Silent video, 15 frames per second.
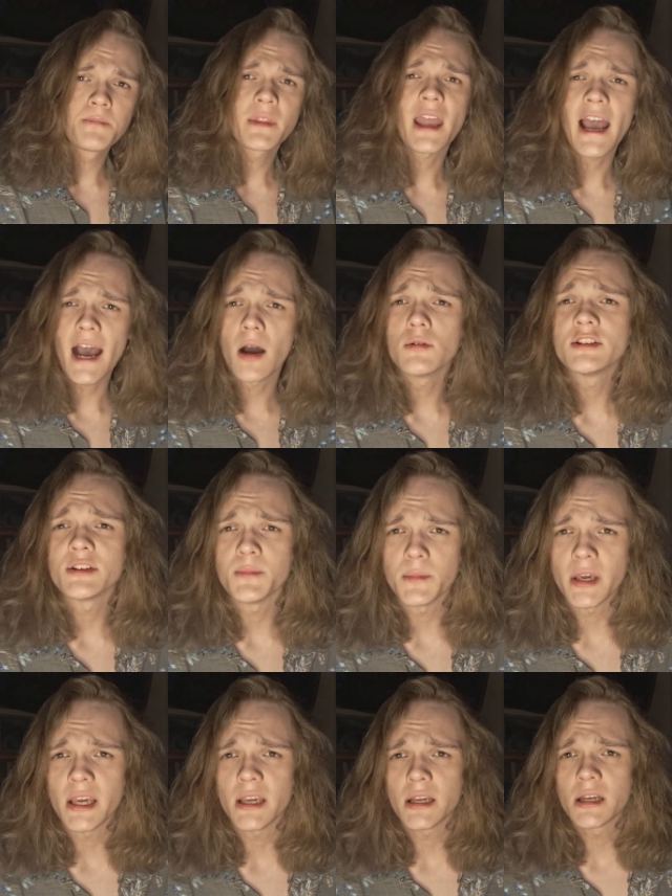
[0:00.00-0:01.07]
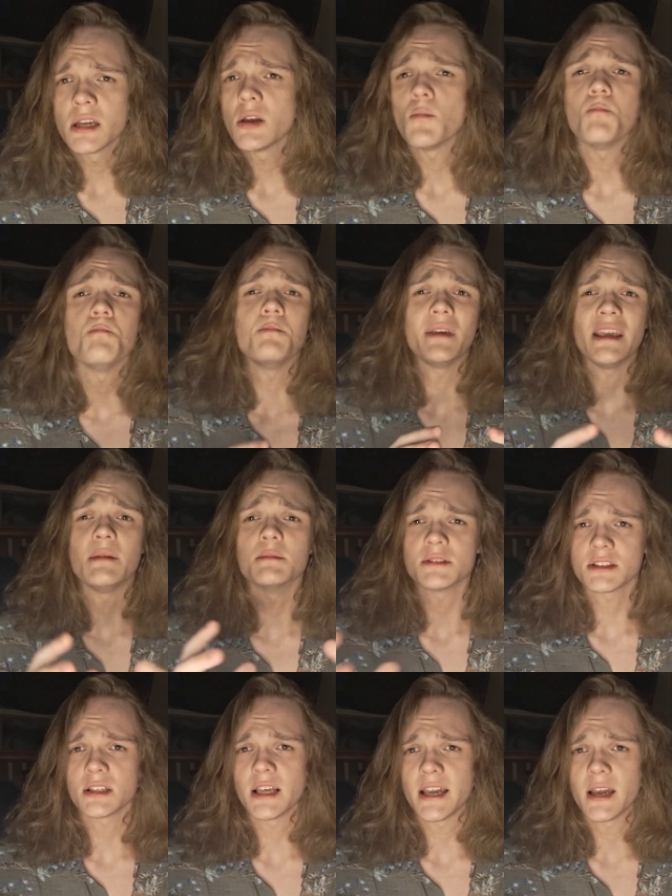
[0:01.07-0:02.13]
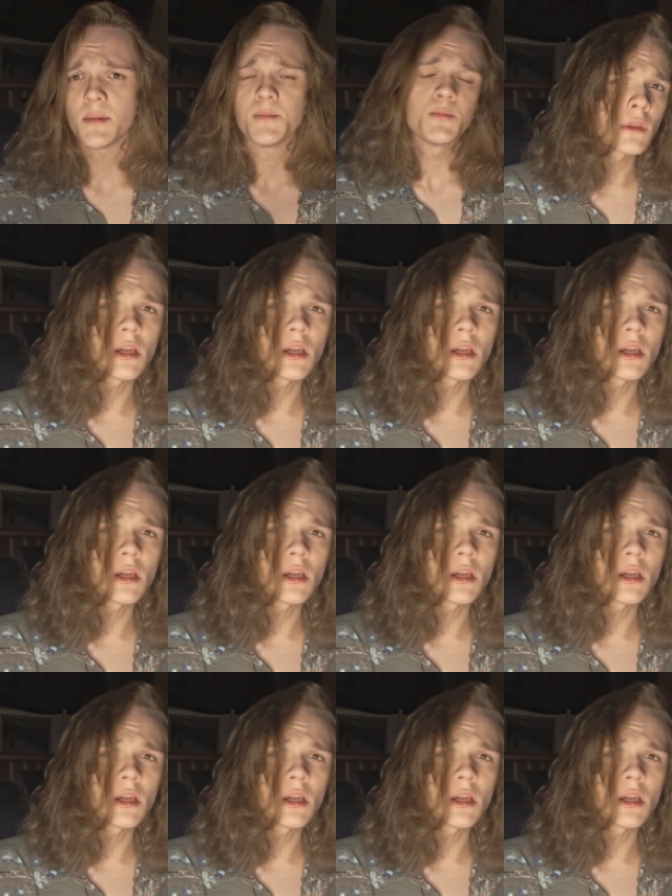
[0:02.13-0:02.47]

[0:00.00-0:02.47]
How to make Meme Slam.